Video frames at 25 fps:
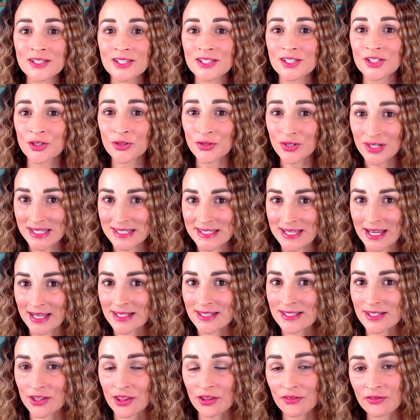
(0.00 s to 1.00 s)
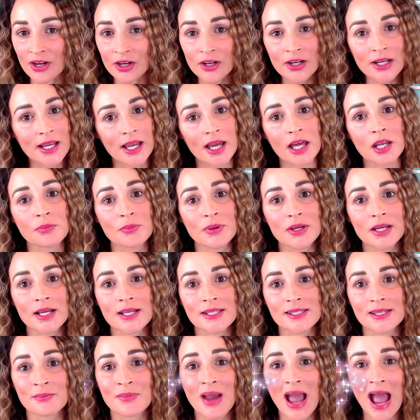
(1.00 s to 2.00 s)
you to stay until the very end because
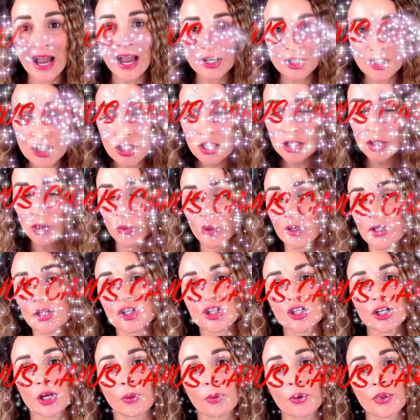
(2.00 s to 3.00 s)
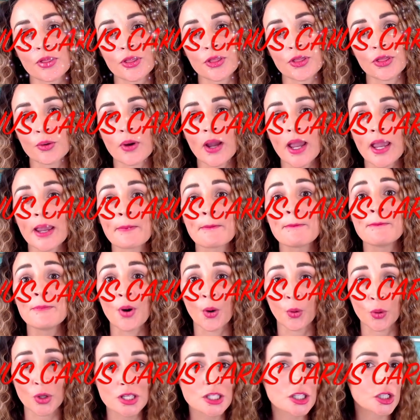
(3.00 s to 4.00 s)
I'm actually going to share with you a
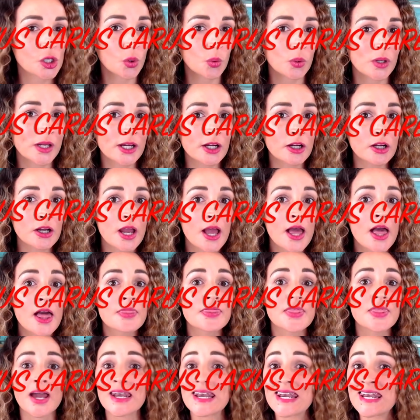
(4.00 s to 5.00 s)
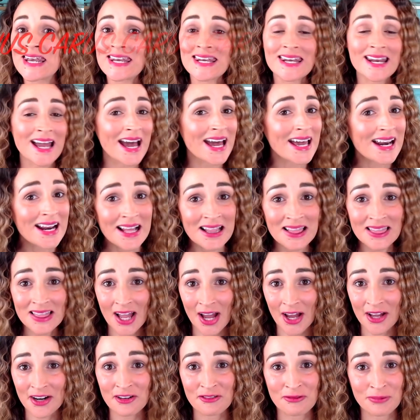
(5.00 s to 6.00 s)
bonus career that not a
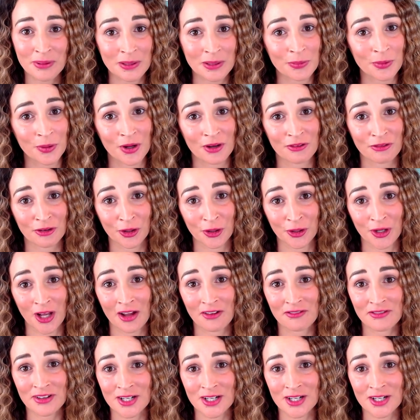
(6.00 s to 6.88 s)
lot of people have heard of.